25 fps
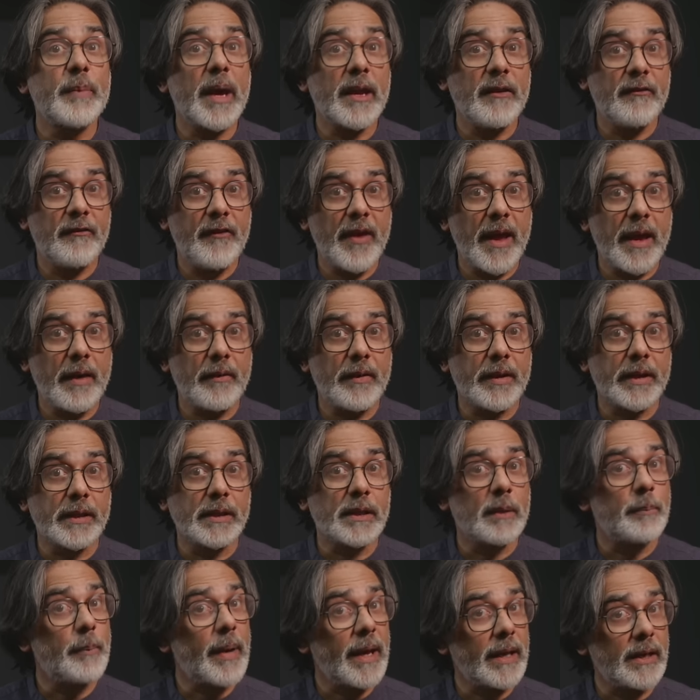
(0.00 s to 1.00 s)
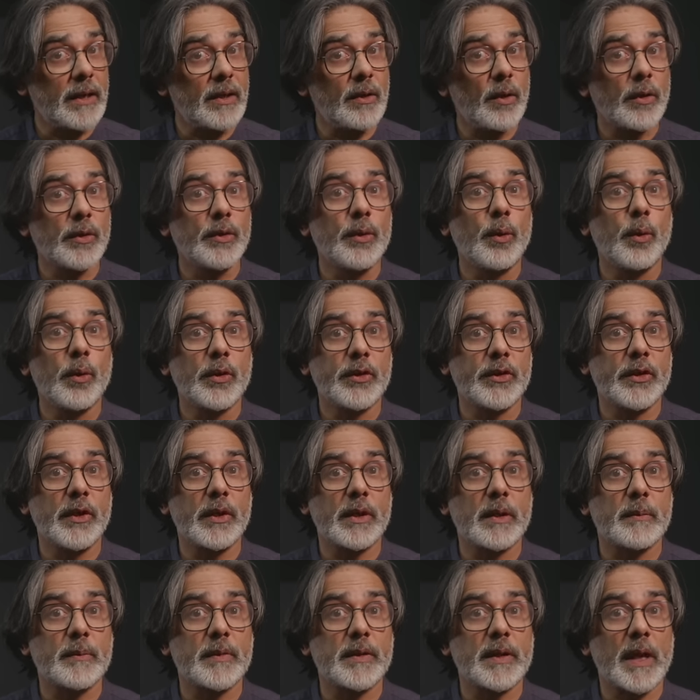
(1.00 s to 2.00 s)
may vary depending on your
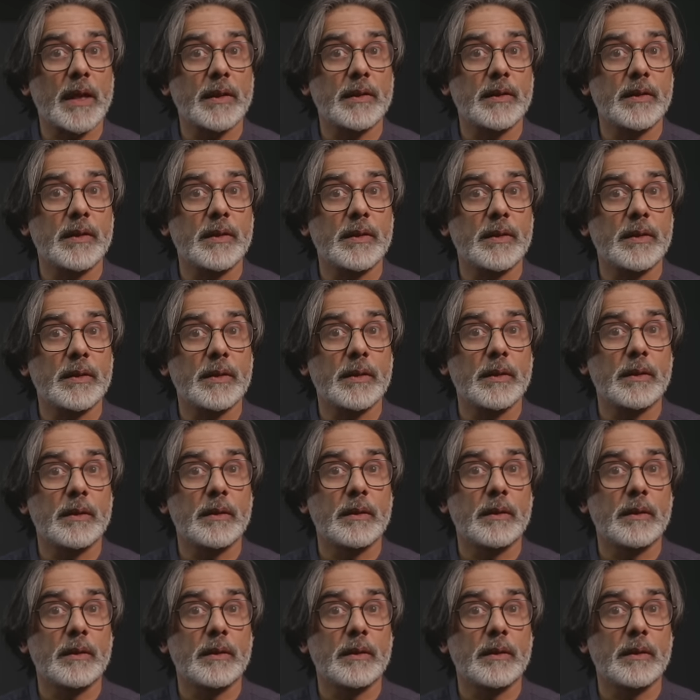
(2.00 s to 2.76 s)
circumstances.